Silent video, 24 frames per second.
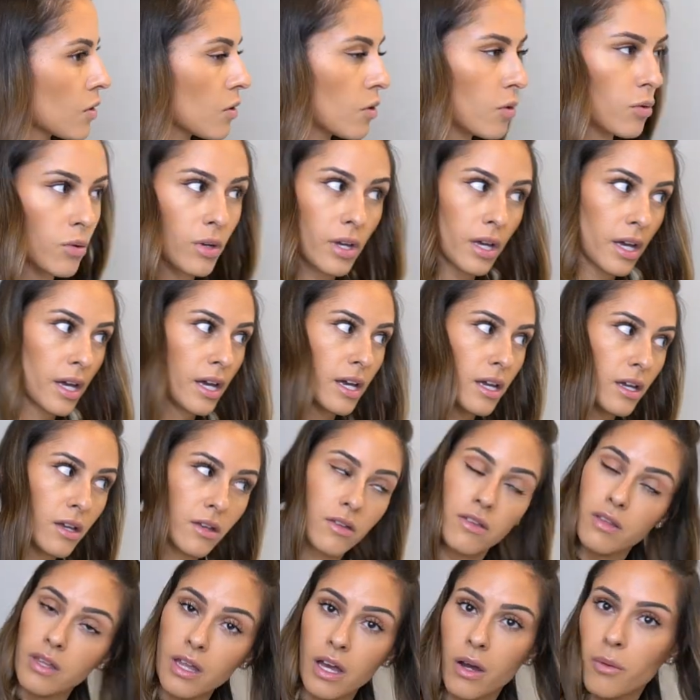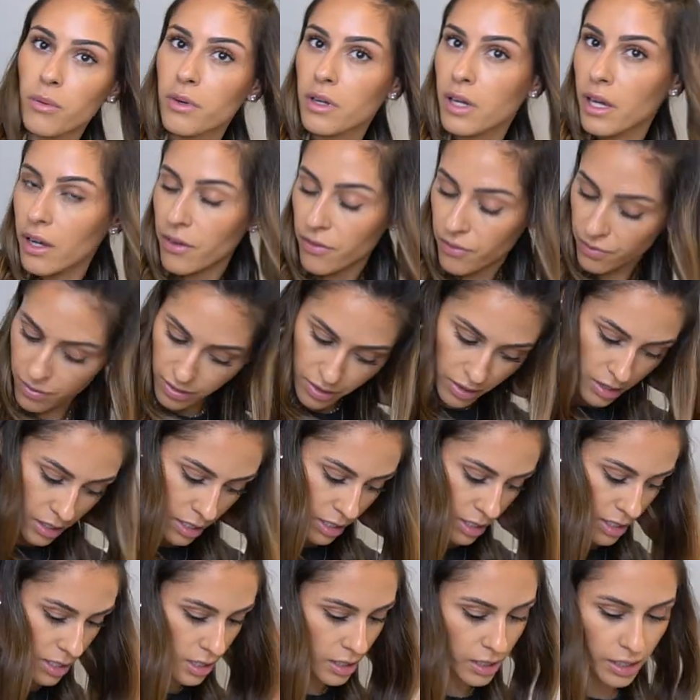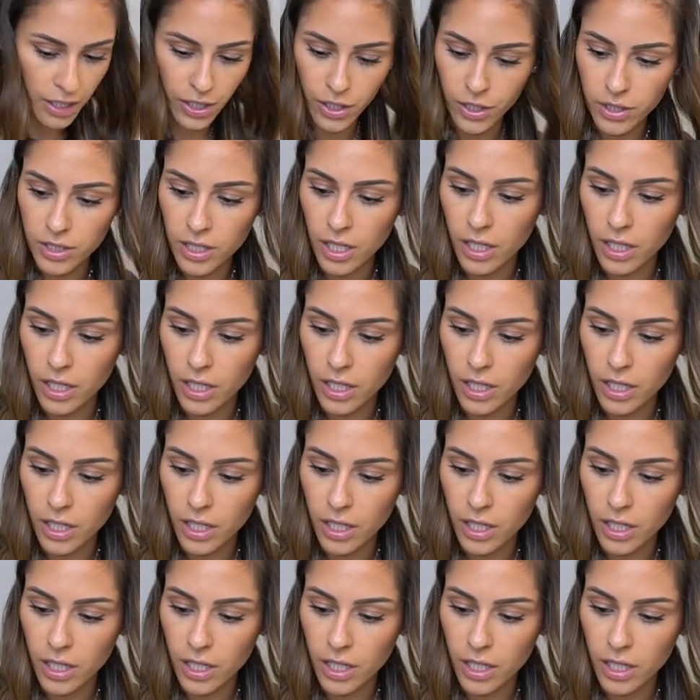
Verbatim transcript: Okay, and now we have this layer